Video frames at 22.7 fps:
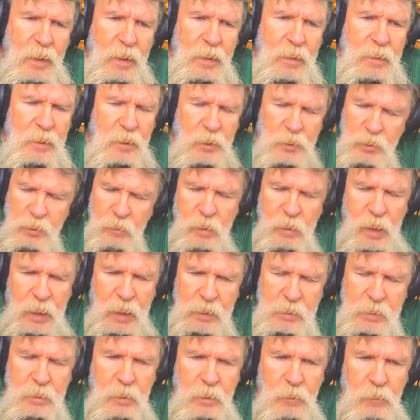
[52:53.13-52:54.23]
did you
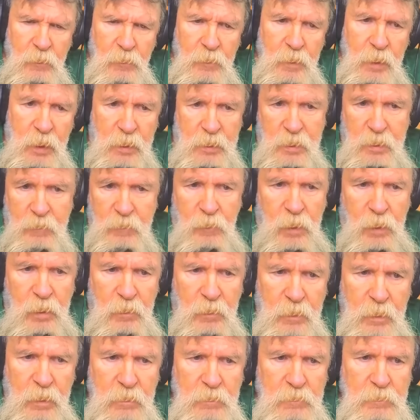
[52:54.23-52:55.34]
guys do? And they said, Well,
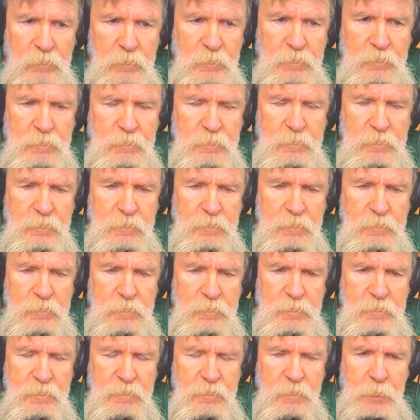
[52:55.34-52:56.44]
he,
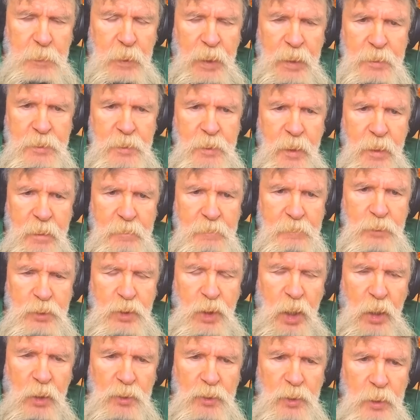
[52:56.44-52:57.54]
Vince said,
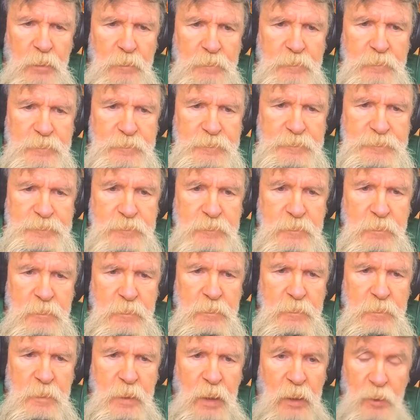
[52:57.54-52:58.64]
change it.
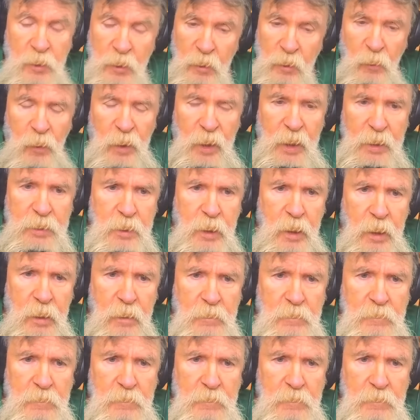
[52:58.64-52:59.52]
And you know what I said?